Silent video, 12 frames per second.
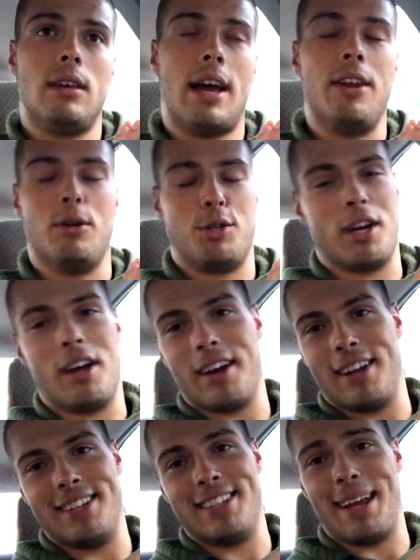I know what you're
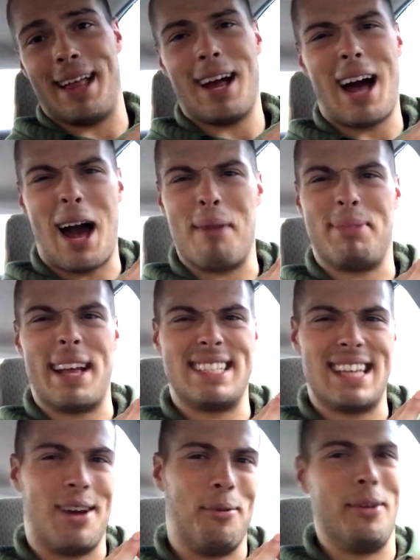gonna say, like,
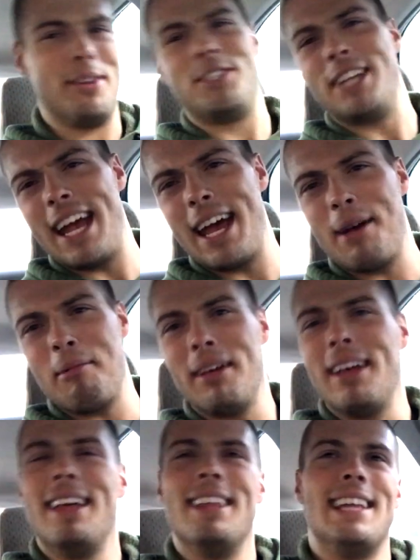that's not a real gym.
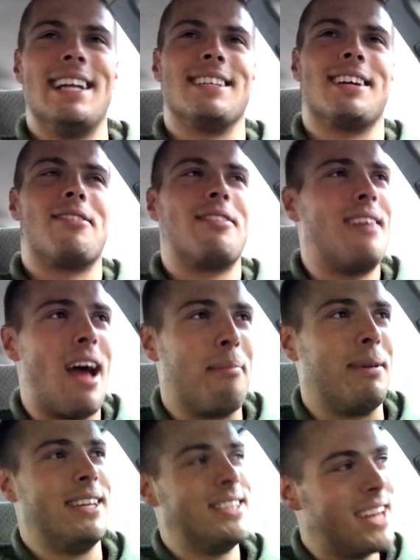That's a
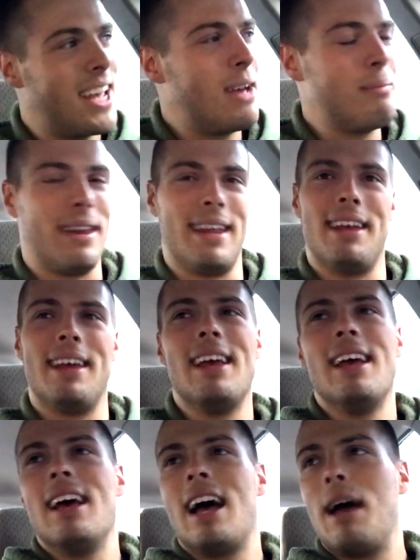crappy gym, and
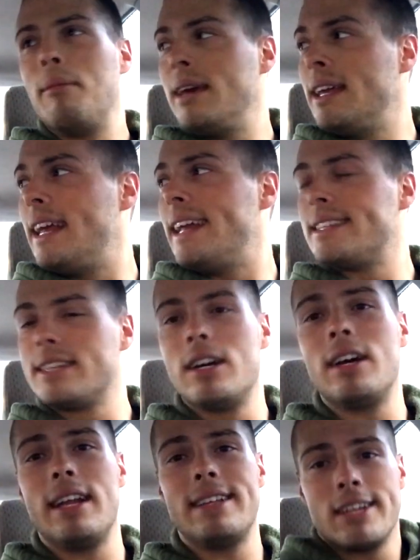I mean, it's
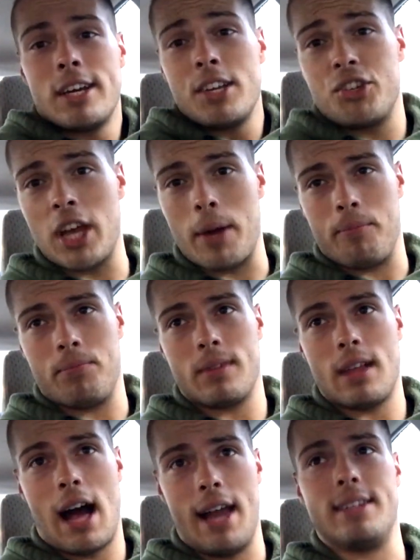good. It's a good gym,
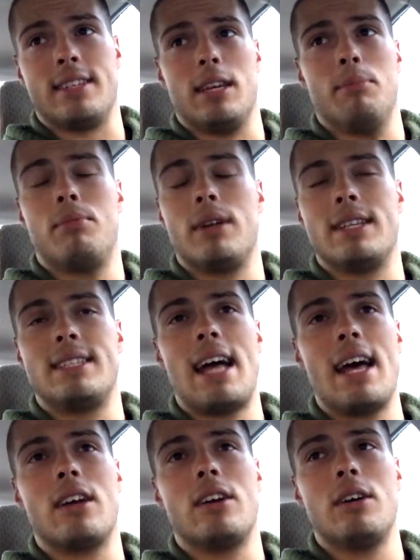honestly, but it's
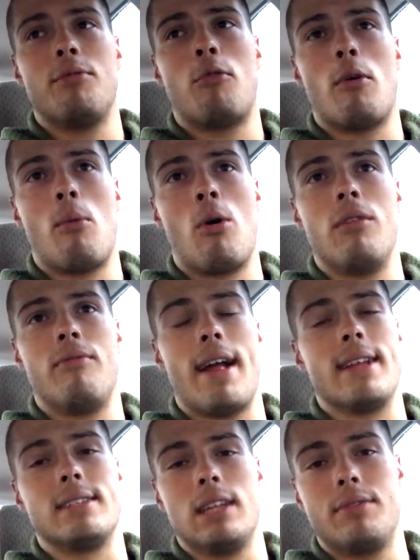not good for more
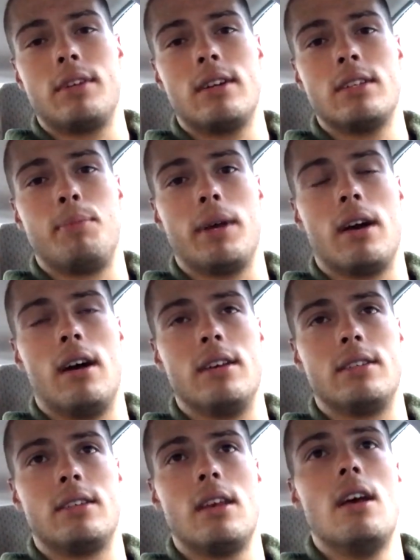advanced lifters
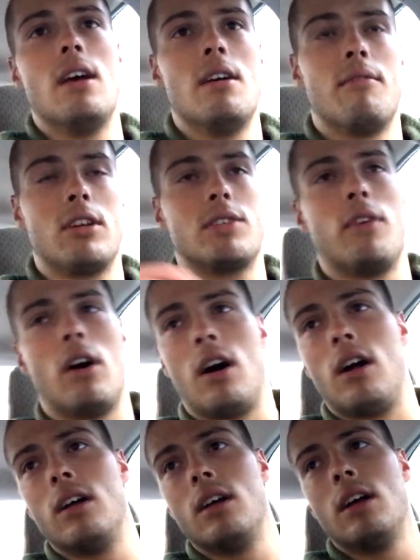because, first of
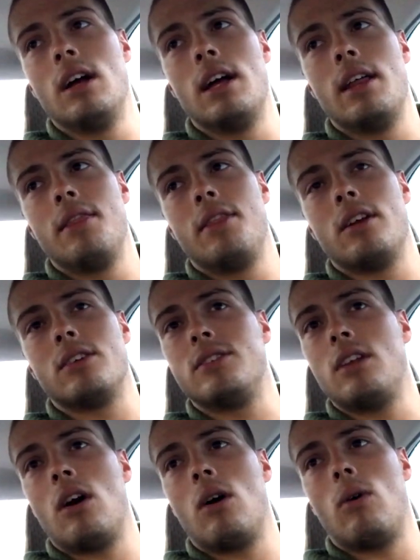all,
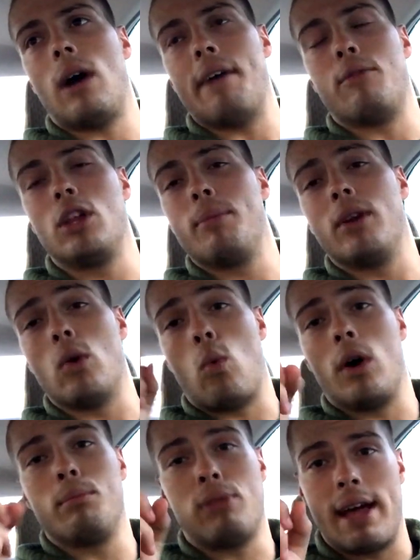I've only been to
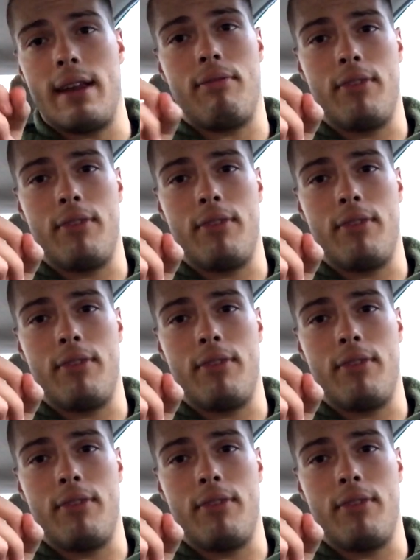one Planet